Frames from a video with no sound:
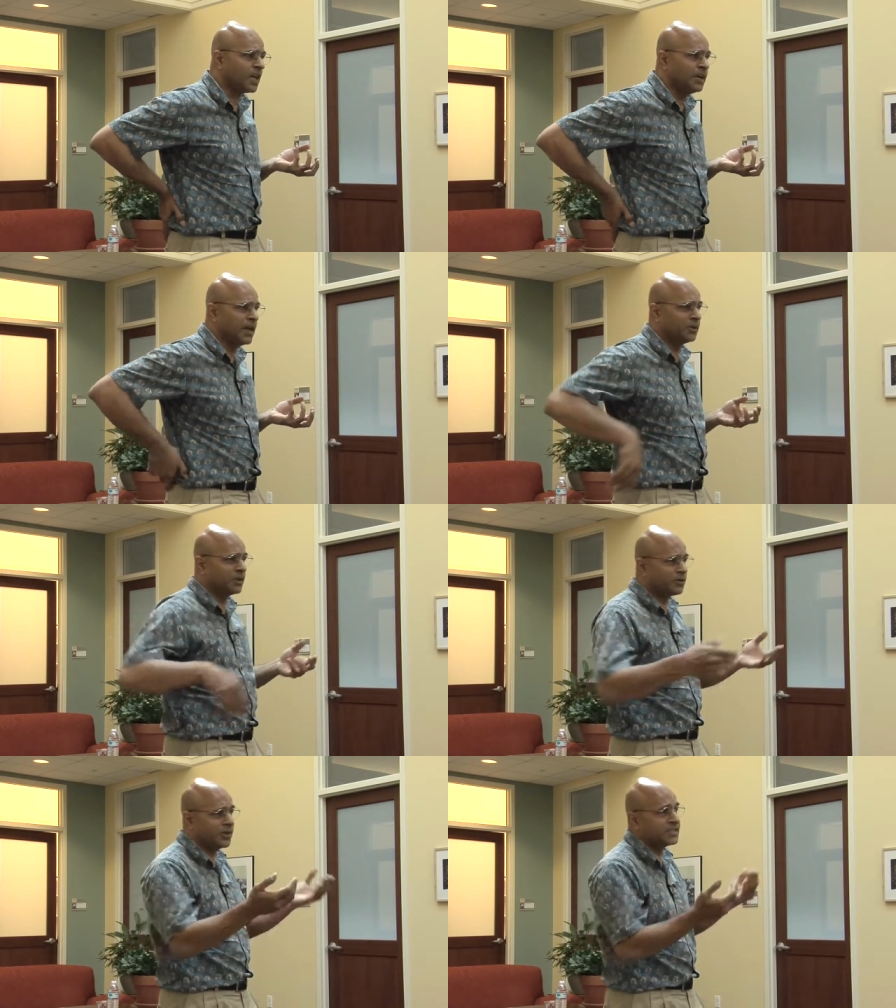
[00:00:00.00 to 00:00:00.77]
Now,
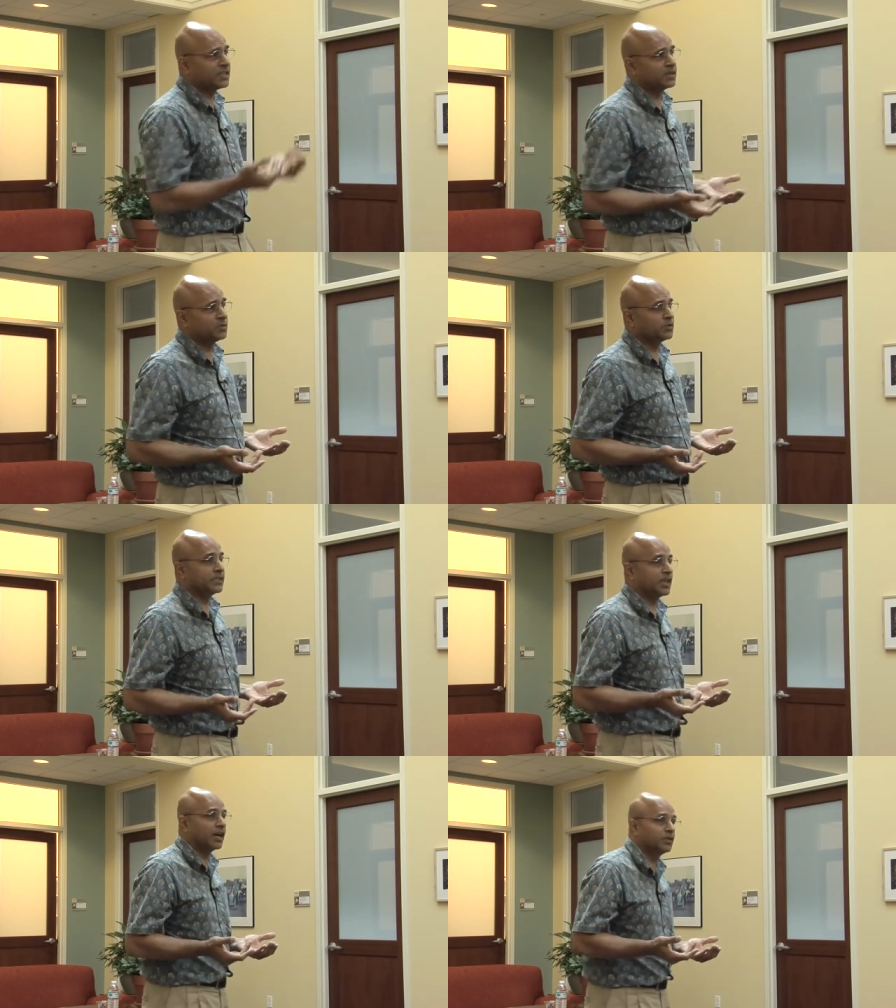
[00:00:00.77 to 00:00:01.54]
the criticism of
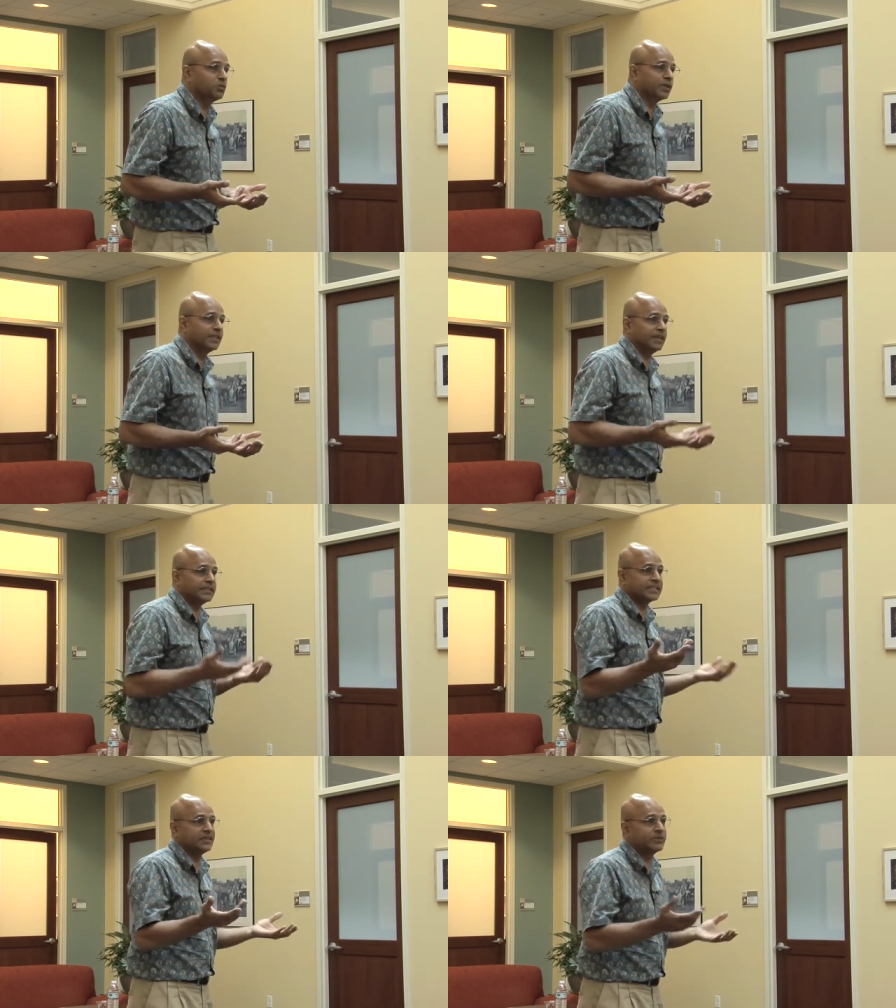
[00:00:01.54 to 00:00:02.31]
this argument that
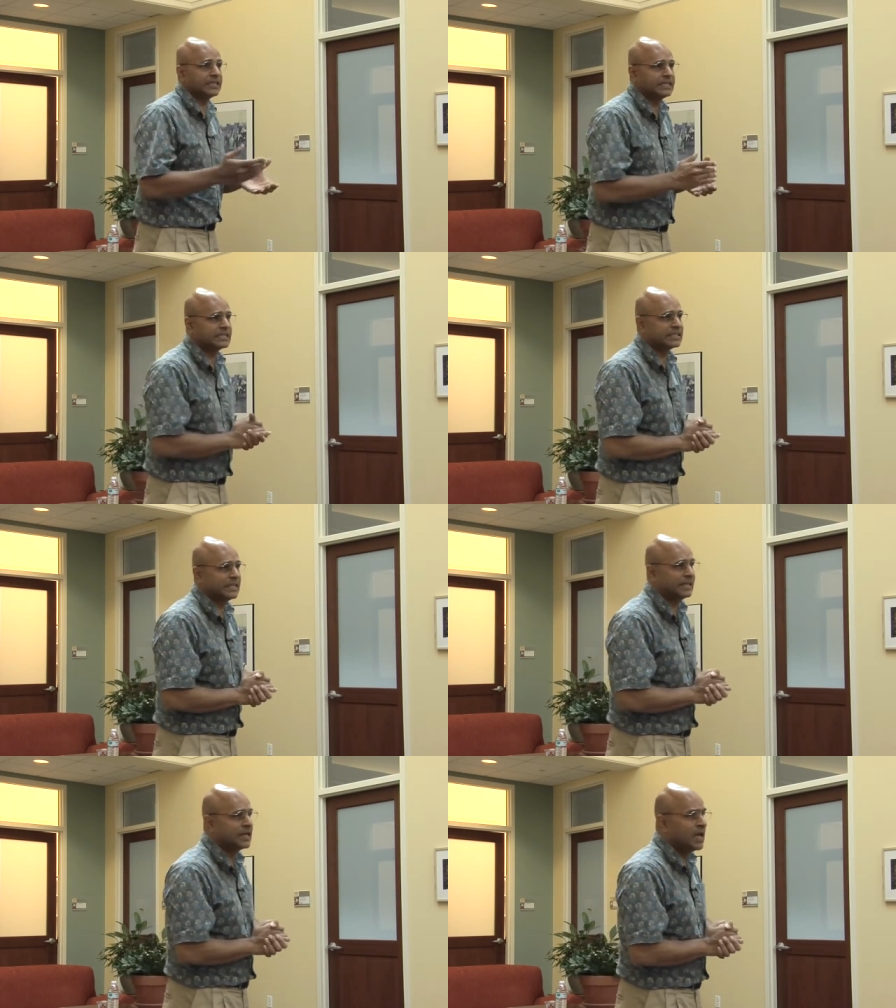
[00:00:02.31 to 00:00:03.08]
is given is
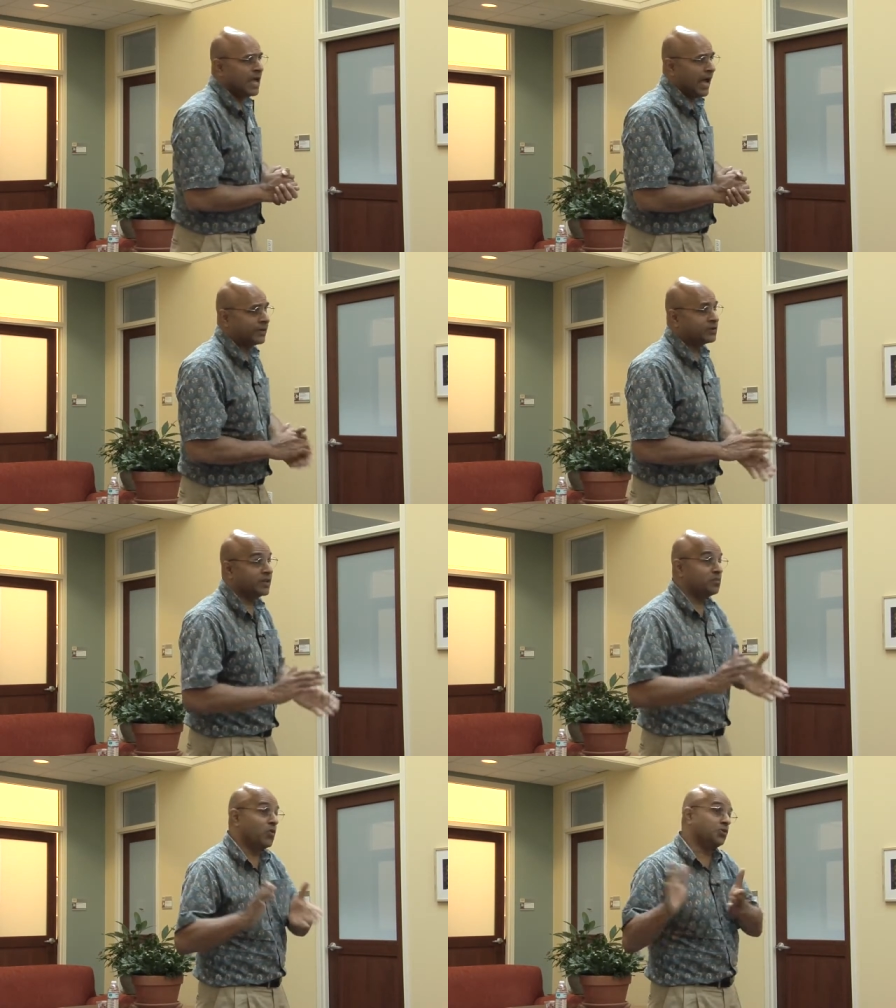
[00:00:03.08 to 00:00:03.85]
that
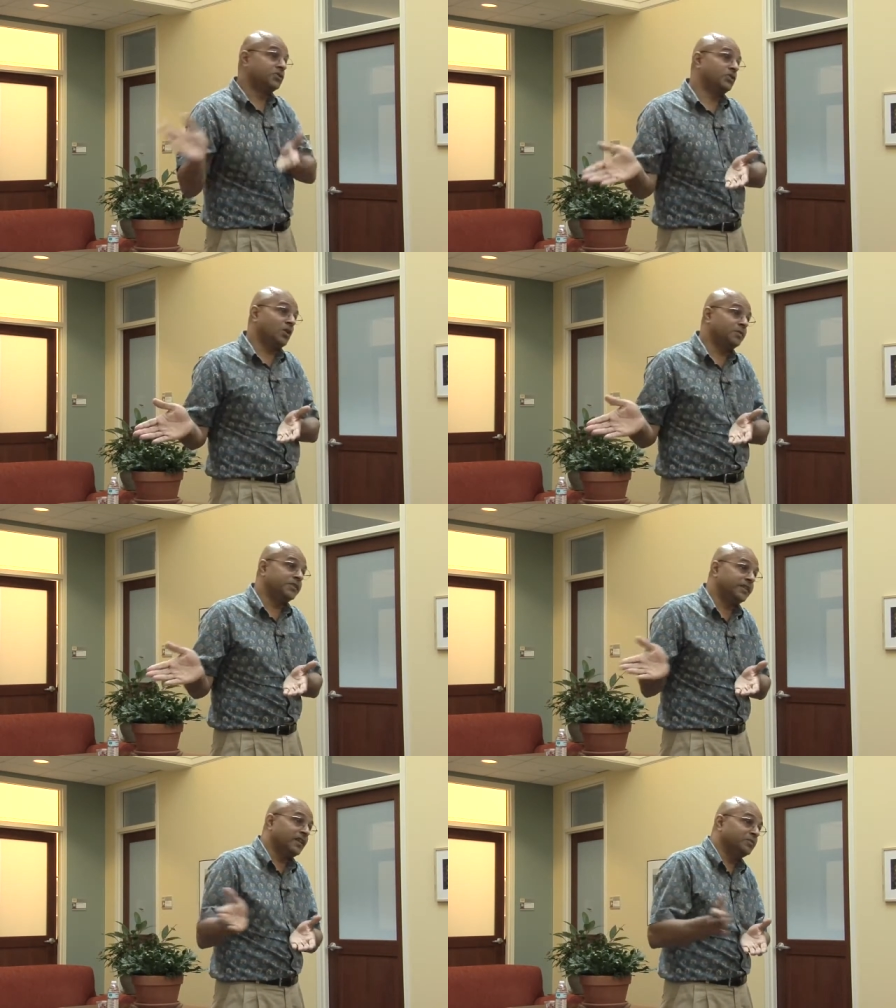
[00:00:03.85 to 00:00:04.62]
actually most jobs
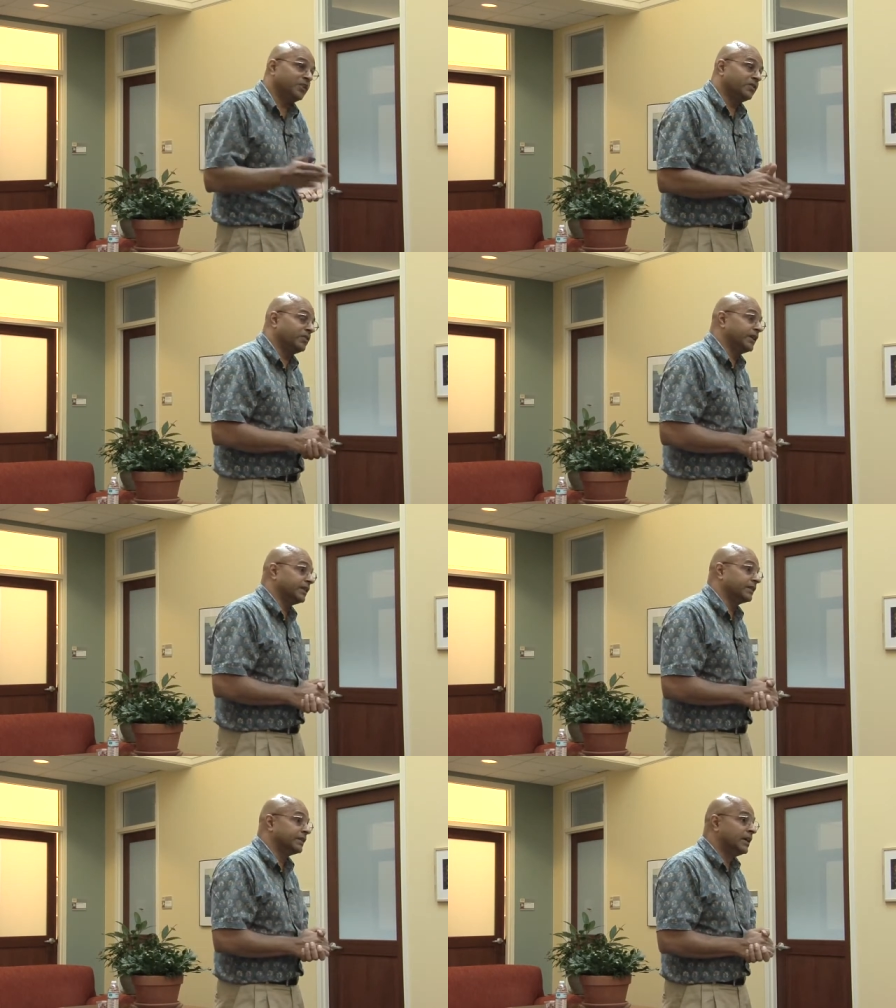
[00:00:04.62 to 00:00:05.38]
that have been
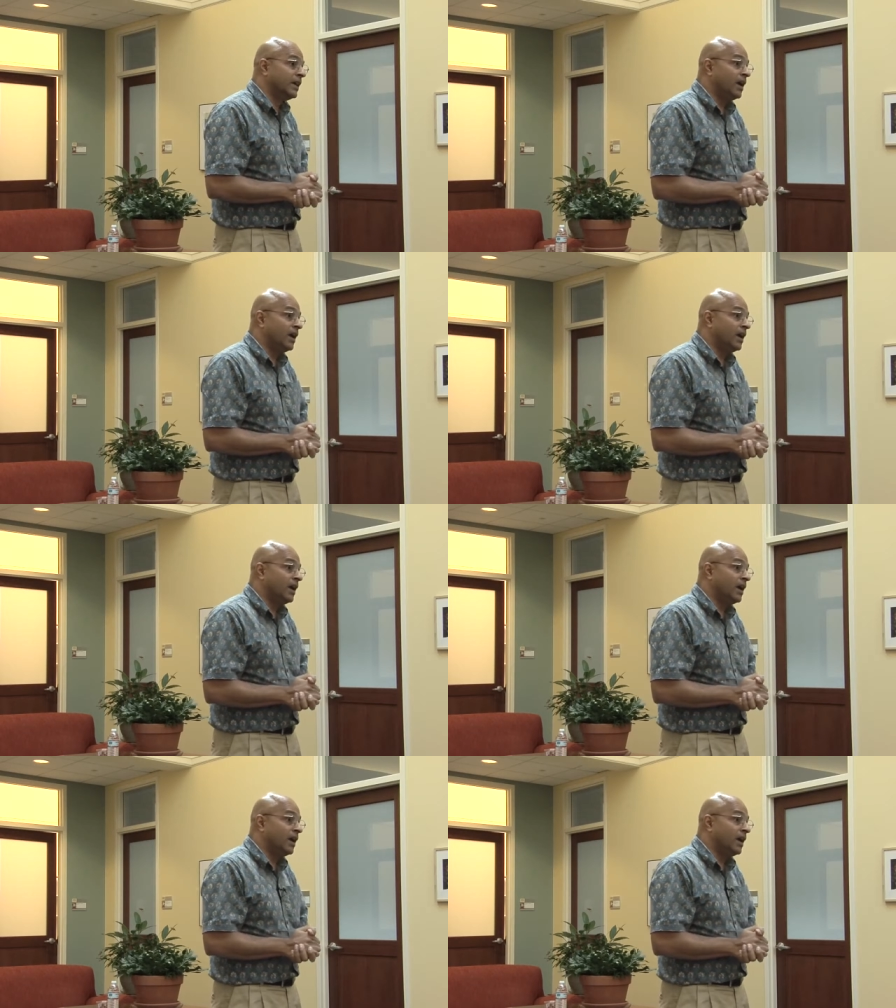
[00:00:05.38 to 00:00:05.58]
created